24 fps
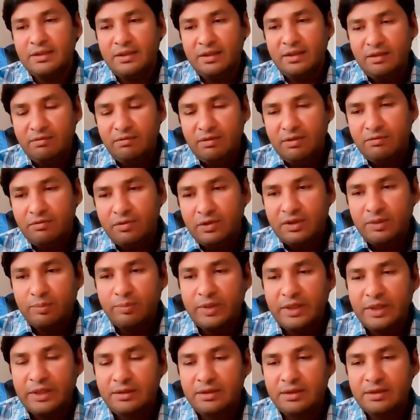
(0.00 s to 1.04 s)
Even for the
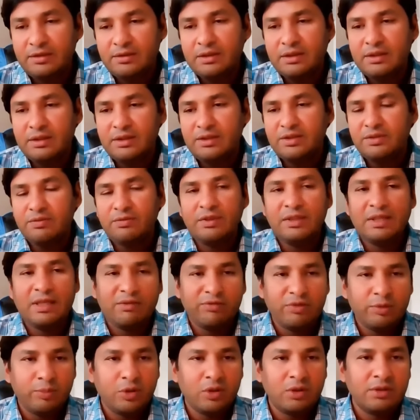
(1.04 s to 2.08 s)
paid retreats, we
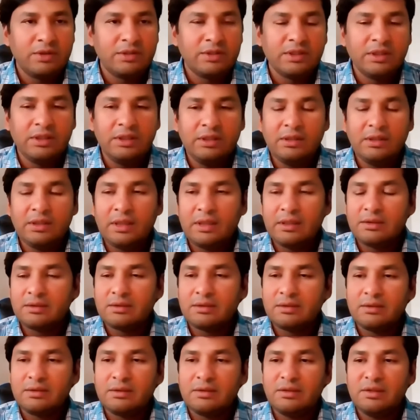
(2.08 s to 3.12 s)
have a policy
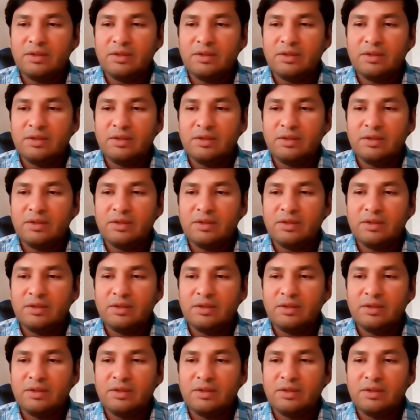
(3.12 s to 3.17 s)
that